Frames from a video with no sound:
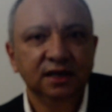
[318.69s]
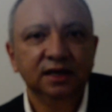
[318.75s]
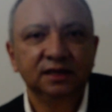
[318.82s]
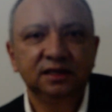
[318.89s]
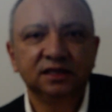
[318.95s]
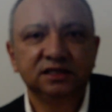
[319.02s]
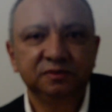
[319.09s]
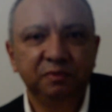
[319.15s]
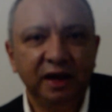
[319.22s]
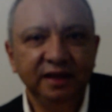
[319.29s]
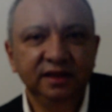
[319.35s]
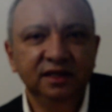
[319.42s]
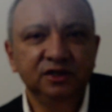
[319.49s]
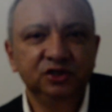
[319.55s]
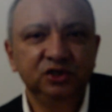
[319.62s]

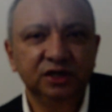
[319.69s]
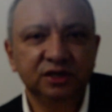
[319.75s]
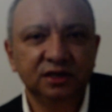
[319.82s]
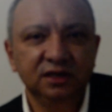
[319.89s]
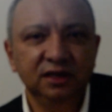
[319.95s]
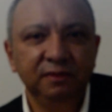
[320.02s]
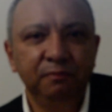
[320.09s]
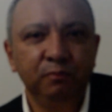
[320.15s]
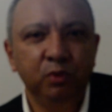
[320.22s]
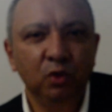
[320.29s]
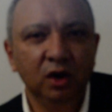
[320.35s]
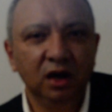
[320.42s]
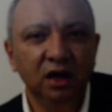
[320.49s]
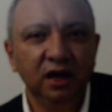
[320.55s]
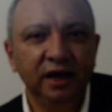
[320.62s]
despite the generally
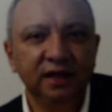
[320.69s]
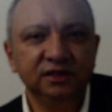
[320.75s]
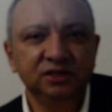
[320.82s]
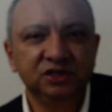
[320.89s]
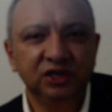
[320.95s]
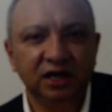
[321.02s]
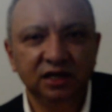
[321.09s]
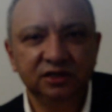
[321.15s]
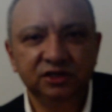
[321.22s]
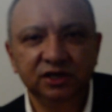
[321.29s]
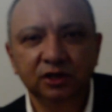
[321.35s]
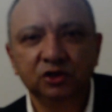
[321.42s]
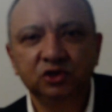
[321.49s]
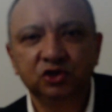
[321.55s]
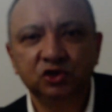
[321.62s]
poor and
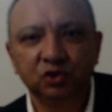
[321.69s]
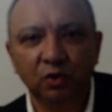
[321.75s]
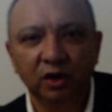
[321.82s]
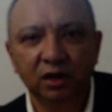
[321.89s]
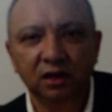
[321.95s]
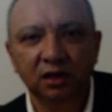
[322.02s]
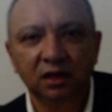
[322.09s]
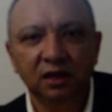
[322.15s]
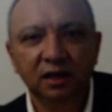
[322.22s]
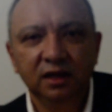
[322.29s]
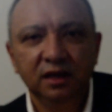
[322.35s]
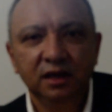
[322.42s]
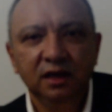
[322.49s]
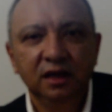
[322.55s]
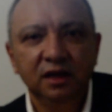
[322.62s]
challenging soil
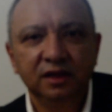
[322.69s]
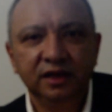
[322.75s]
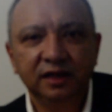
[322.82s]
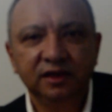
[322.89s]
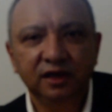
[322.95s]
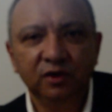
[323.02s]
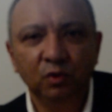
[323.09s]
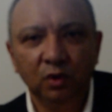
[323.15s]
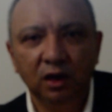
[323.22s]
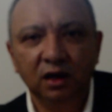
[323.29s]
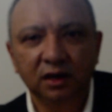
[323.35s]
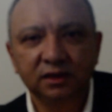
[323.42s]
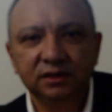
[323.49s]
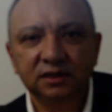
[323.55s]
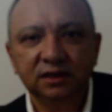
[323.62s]
that they
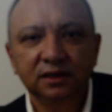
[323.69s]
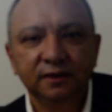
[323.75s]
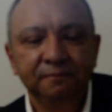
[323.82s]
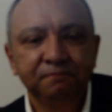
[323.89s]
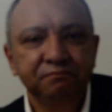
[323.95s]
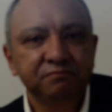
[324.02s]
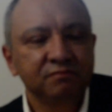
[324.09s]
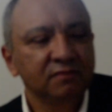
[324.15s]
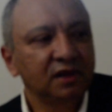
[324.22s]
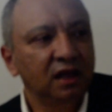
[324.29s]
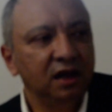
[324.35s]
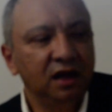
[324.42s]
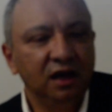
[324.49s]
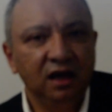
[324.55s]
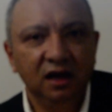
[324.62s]
worked.
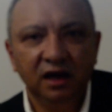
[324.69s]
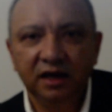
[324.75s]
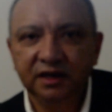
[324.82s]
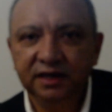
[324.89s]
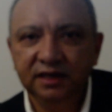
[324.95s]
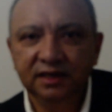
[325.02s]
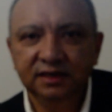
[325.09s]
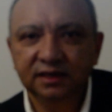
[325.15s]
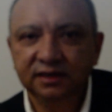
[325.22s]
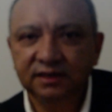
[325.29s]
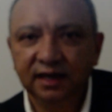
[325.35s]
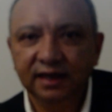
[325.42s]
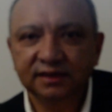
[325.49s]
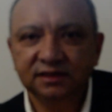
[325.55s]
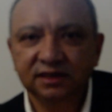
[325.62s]
I read in the
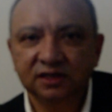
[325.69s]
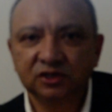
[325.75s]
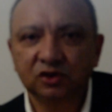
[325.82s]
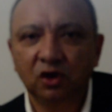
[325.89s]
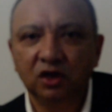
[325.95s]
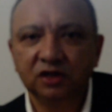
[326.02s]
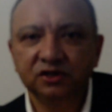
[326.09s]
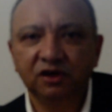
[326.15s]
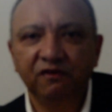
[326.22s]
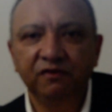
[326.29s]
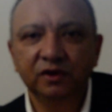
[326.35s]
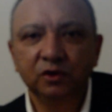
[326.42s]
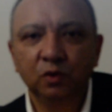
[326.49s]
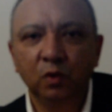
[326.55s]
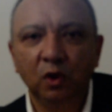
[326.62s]
text that scholars
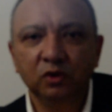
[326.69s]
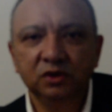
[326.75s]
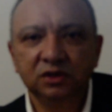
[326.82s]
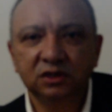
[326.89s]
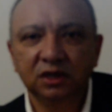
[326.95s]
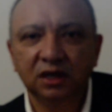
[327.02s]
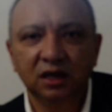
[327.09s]
often quote